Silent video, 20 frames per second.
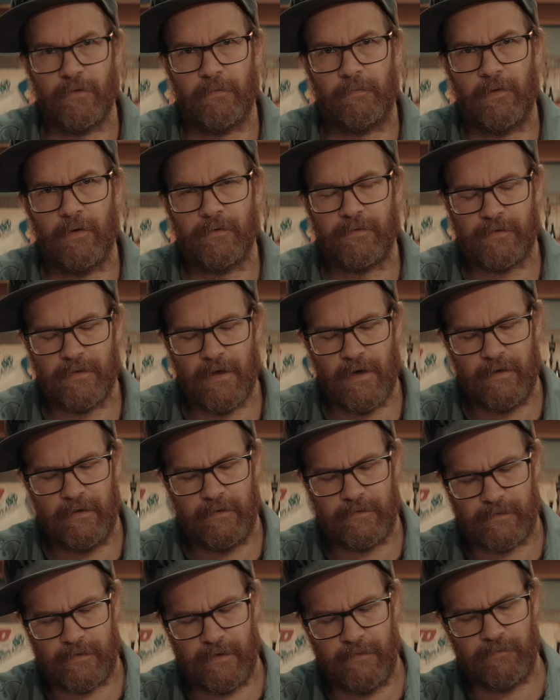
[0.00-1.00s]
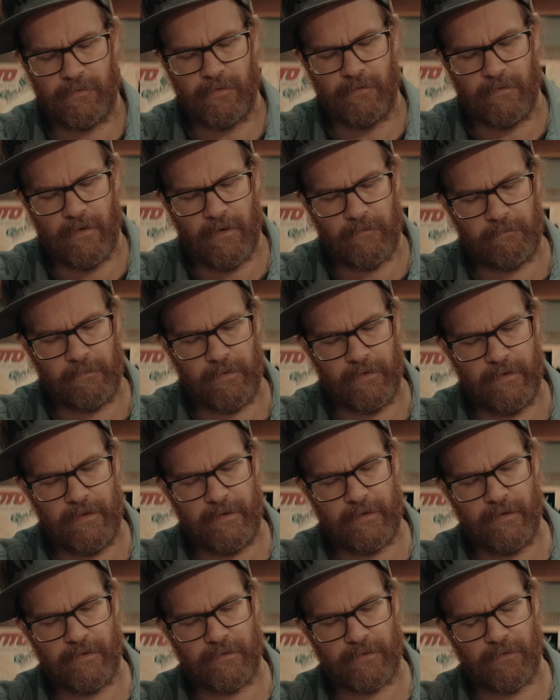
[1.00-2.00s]
On the plus side, it seemed to not be
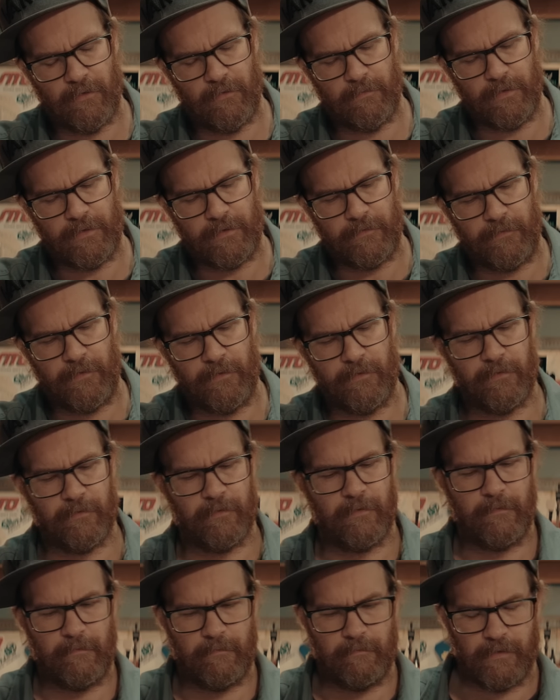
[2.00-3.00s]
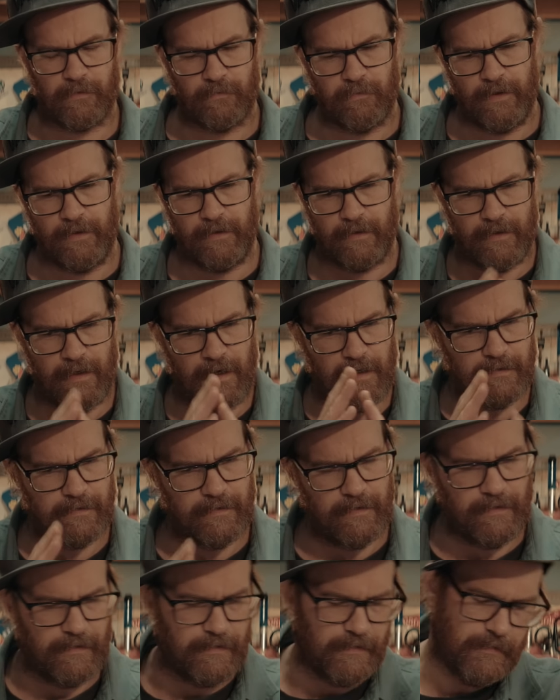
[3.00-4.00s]
leaking so much fuel between the
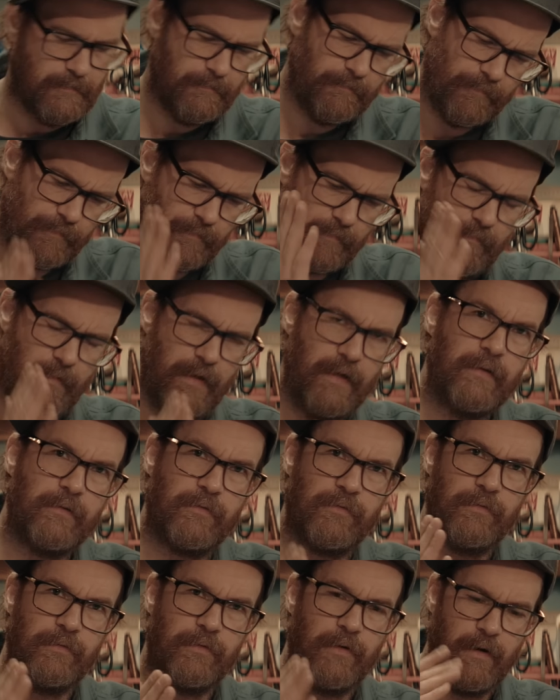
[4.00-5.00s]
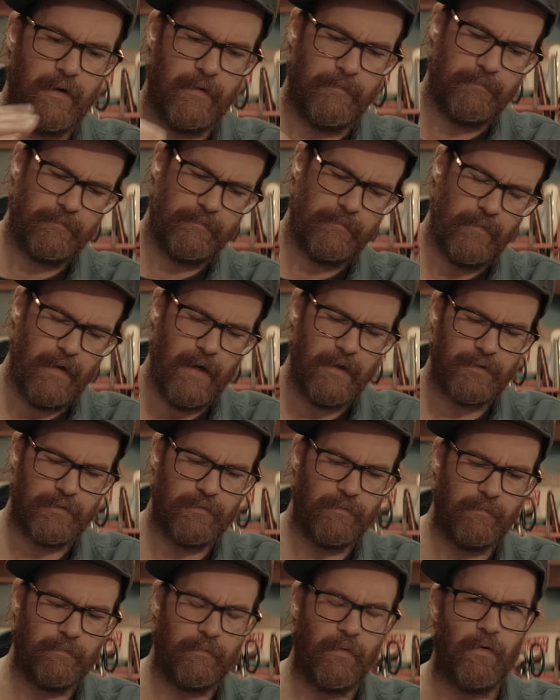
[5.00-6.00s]
castings into the
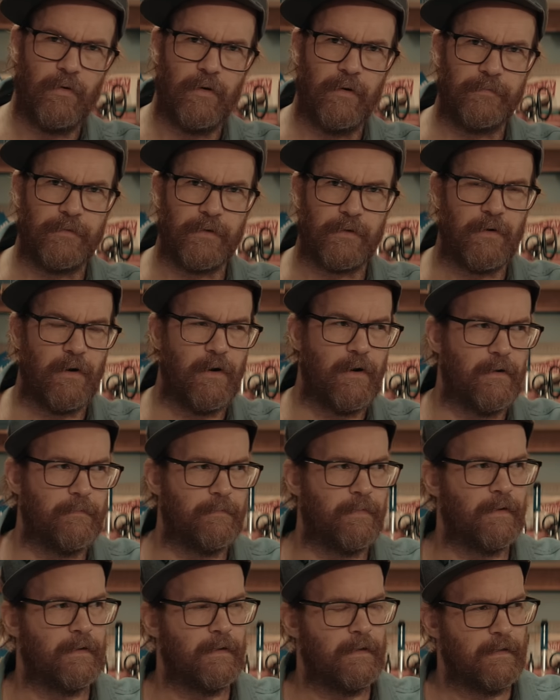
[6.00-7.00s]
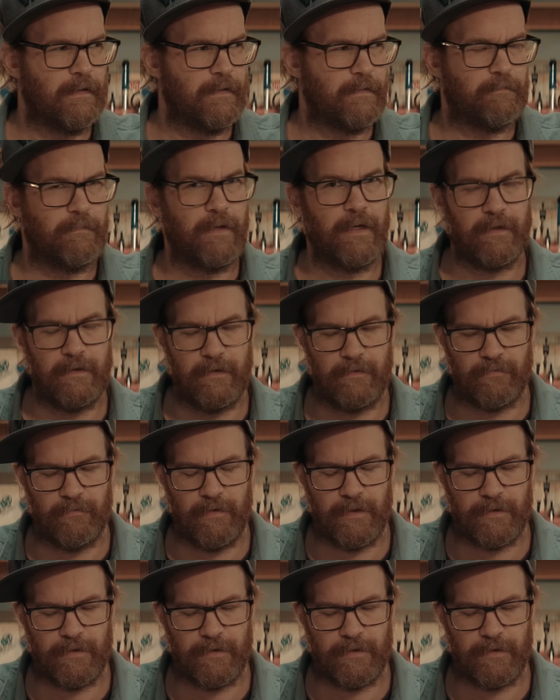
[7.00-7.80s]
actual bore of the carb, making it